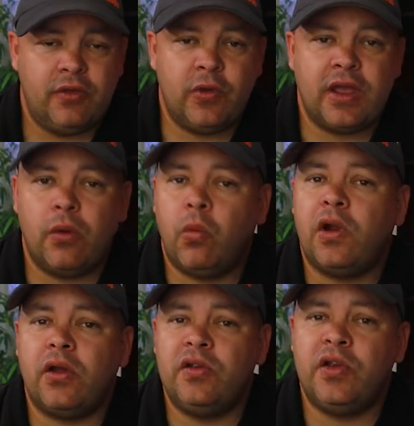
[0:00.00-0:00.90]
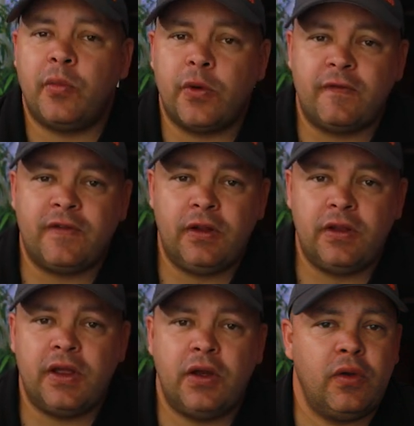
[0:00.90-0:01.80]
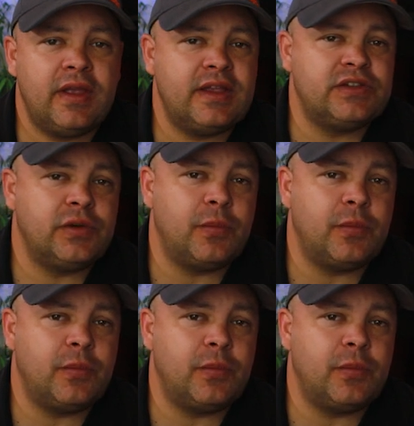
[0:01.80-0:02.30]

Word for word: We got to work on your portfolio and get